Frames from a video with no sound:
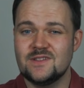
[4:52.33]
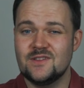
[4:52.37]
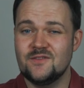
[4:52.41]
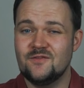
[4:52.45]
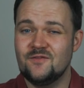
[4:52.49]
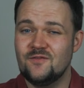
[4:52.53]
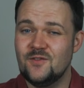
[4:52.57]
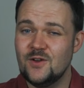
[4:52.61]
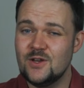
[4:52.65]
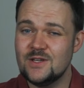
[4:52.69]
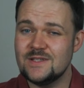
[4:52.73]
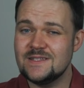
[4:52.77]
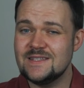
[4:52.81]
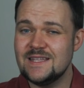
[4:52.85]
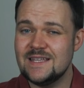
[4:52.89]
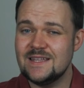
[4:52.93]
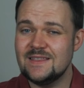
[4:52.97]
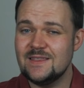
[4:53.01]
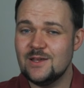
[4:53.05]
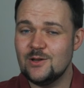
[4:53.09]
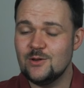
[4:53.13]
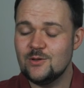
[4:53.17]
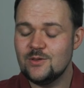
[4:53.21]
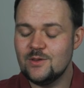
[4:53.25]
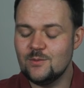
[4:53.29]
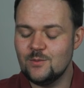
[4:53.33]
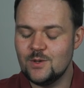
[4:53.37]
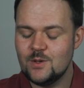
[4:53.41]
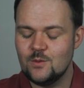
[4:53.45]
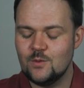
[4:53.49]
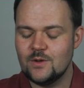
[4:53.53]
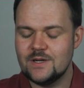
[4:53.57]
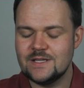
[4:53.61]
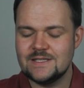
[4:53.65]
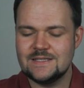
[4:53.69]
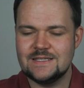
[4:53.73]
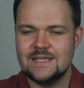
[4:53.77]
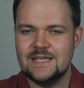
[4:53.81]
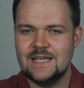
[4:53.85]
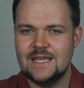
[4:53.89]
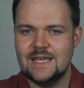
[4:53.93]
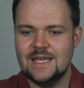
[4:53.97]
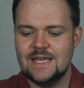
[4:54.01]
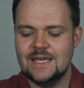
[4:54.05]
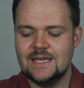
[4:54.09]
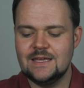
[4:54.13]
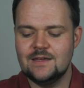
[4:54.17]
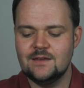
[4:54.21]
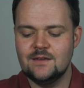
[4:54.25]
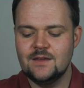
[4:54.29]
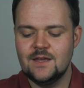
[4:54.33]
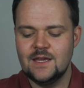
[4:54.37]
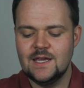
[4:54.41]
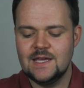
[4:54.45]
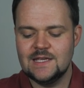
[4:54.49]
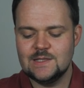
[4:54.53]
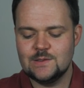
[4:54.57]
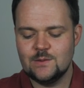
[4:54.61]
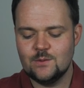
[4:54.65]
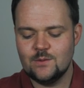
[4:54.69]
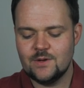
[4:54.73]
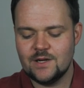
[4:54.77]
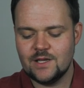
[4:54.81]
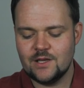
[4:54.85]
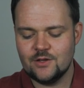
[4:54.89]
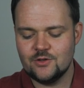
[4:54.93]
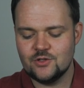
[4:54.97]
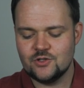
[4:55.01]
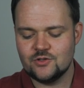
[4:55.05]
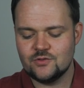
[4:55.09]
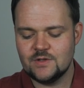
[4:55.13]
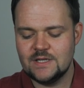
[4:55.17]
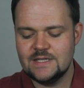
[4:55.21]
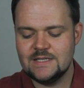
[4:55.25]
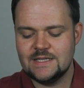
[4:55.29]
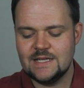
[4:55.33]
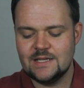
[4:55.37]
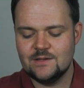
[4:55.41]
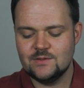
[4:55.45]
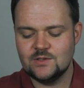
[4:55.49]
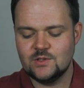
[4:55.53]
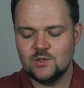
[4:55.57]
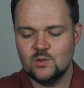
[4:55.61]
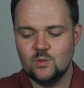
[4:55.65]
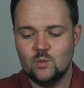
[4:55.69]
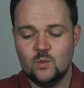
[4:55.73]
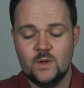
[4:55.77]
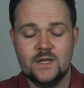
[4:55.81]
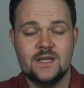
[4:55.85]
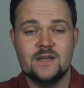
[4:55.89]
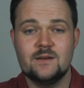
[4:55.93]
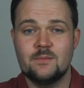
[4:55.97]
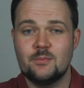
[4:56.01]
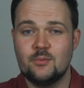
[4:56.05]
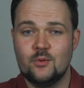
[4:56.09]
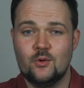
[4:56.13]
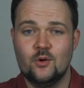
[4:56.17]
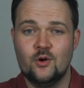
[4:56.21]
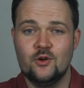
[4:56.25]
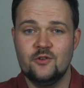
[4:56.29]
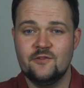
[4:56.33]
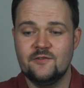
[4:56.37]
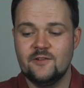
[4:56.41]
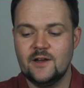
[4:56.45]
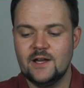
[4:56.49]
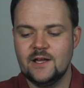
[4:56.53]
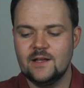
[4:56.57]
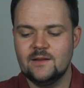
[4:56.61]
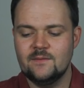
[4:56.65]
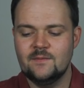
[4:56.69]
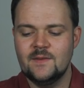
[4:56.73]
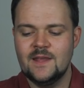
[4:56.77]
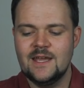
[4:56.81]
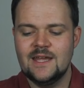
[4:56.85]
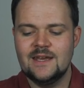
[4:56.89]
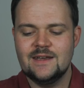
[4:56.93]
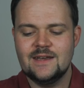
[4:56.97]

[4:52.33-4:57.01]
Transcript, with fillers: The first thing though that we wanna see here is we wanna go straight down to wind profile.